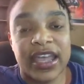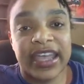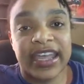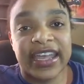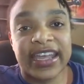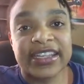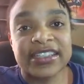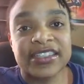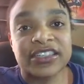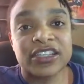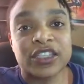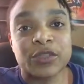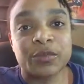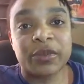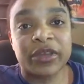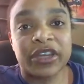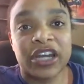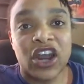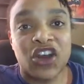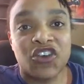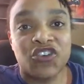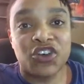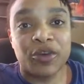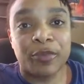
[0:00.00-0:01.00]
It's just
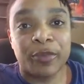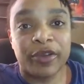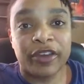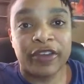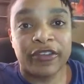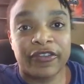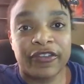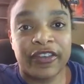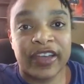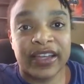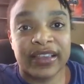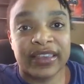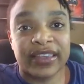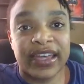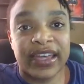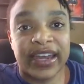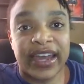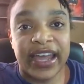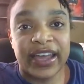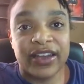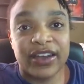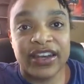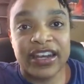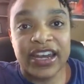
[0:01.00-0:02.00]
been a ripple effect
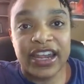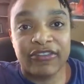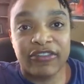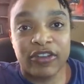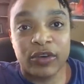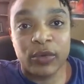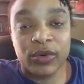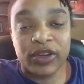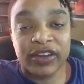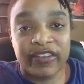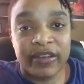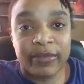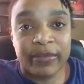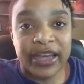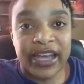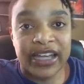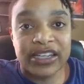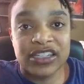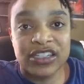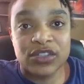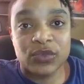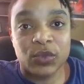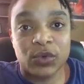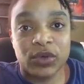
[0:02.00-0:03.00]
that I never would have
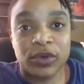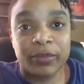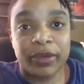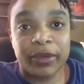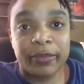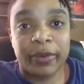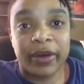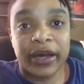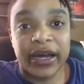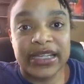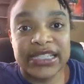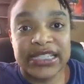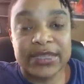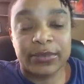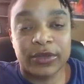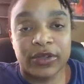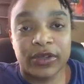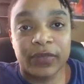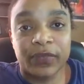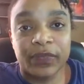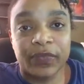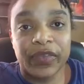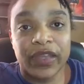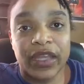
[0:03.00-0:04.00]
imagined would be
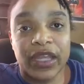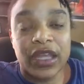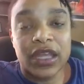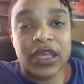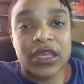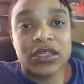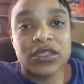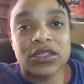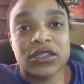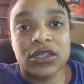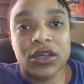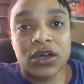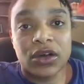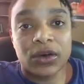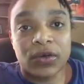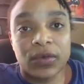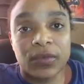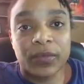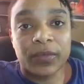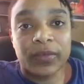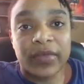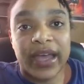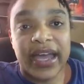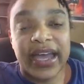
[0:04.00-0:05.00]
possible. So
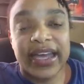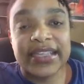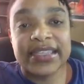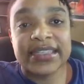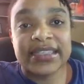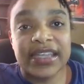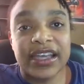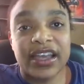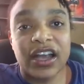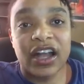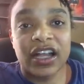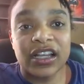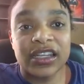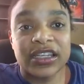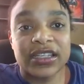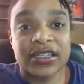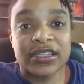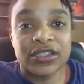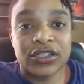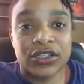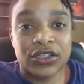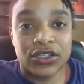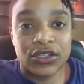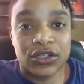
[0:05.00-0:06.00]
I say all
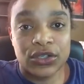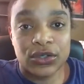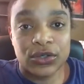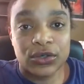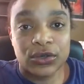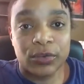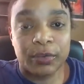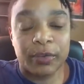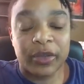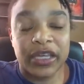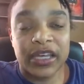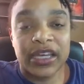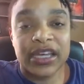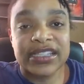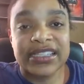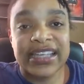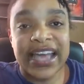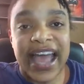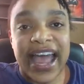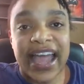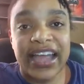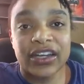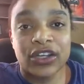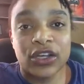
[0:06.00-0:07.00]
this to you because
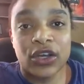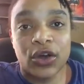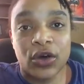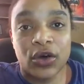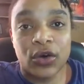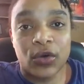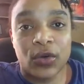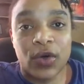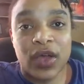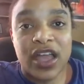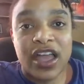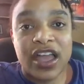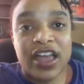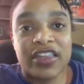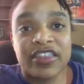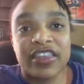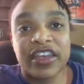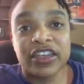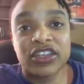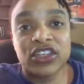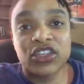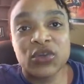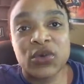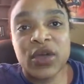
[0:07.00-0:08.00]
I know
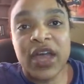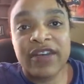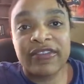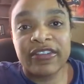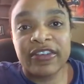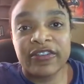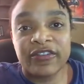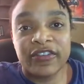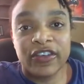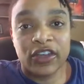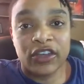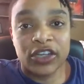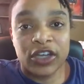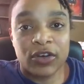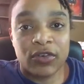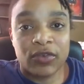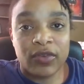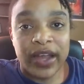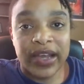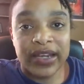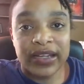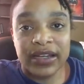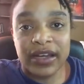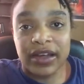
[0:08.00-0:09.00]
that you have a failure
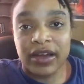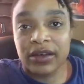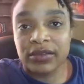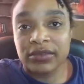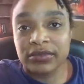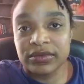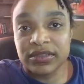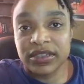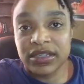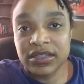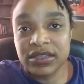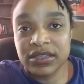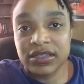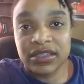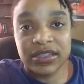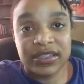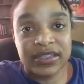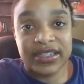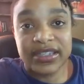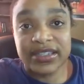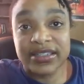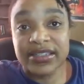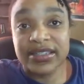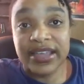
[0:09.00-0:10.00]
right now.
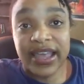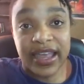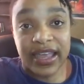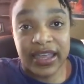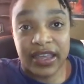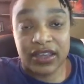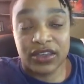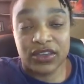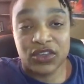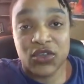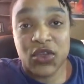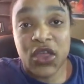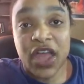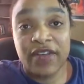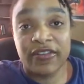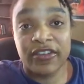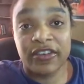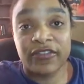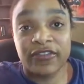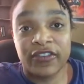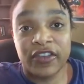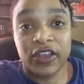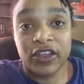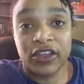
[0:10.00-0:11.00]
This day, you have
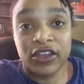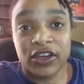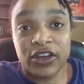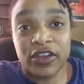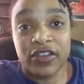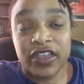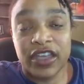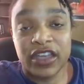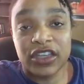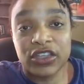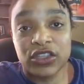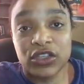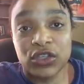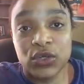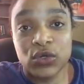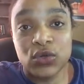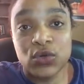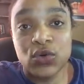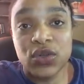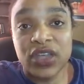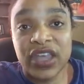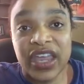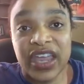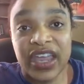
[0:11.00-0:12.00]
a failure that
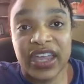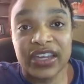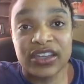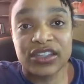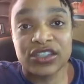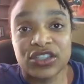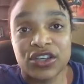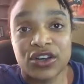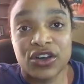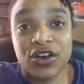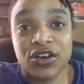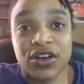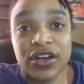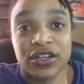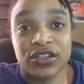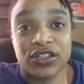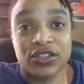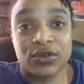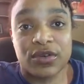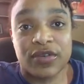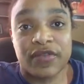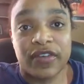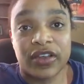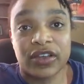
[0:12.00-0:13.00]
you can turn
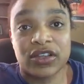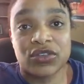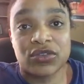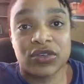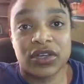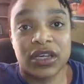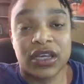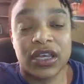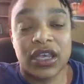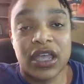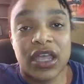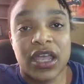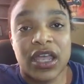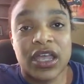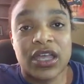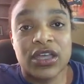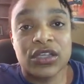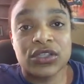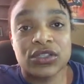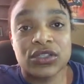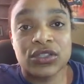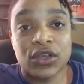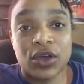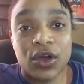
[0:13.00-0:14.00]
into a victory.
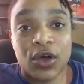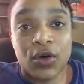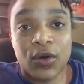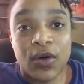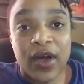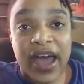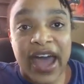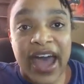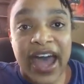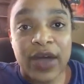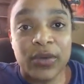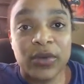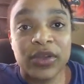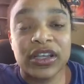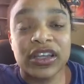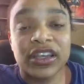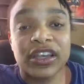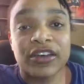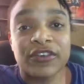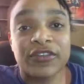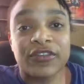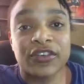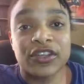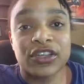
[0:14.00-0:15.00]
So I would
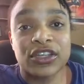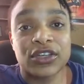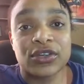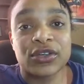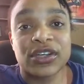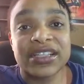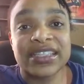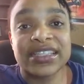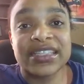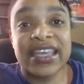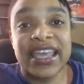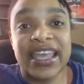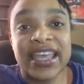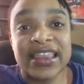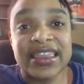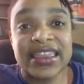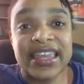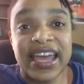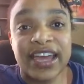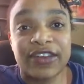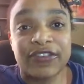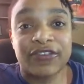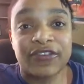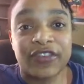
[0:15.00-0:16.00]
love for you to take
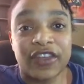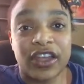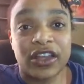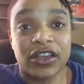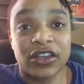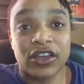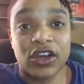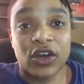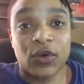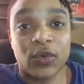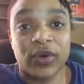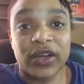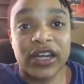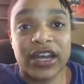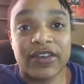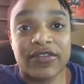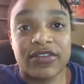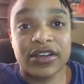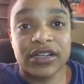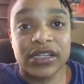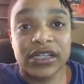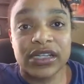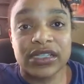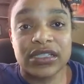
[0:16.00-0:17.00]
that failure,
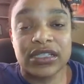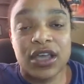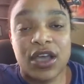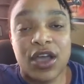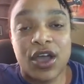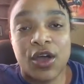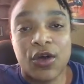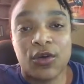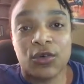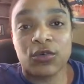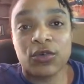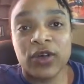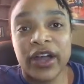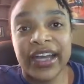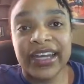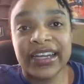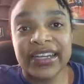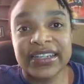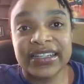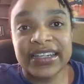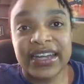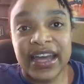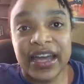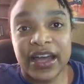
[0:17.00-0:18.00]
whatever it is, write
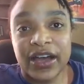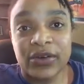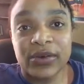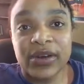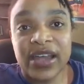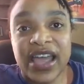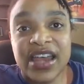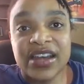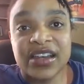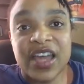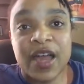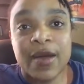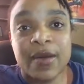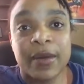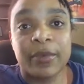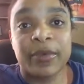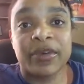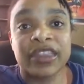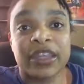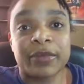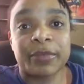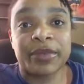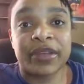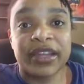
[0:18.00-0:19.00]
it down, and come up
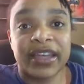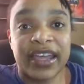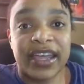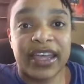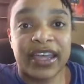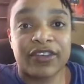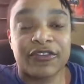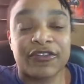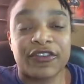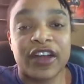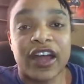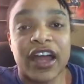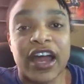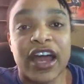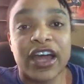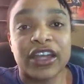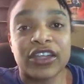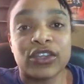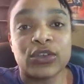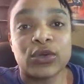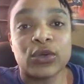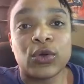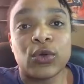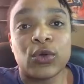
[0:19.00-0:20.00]
with a plan for how
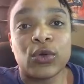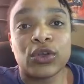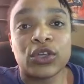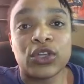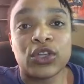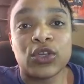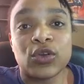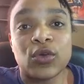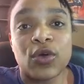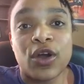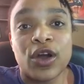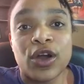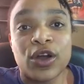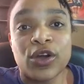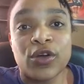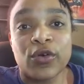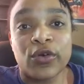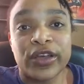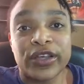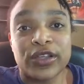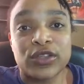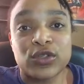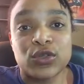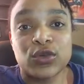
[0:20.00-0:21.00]
you are
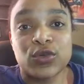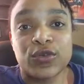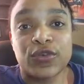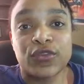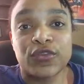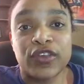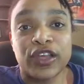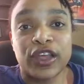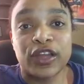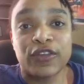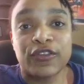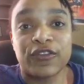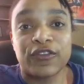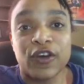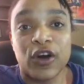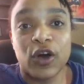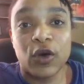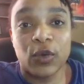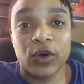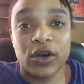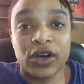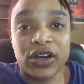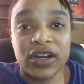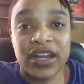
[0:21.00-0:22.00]
going to fail
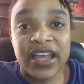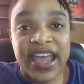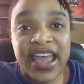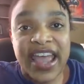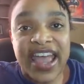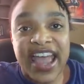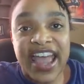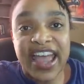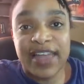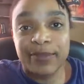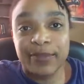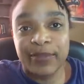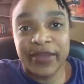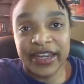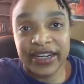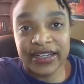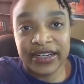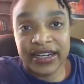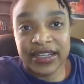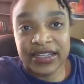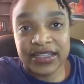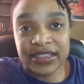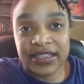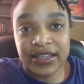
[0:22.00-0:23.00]
forward and make
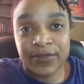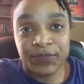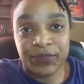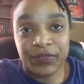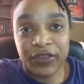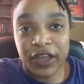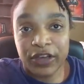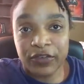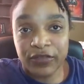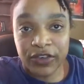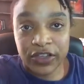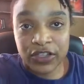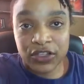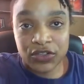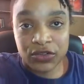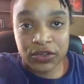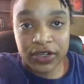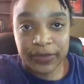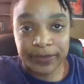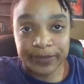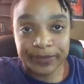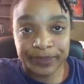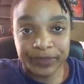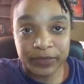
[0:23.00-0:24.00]
this a
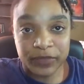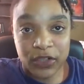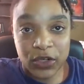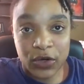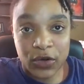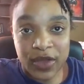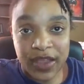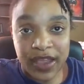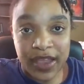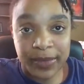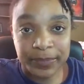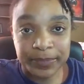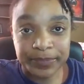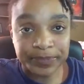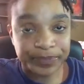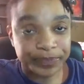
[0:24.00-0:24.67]
victory. Okay?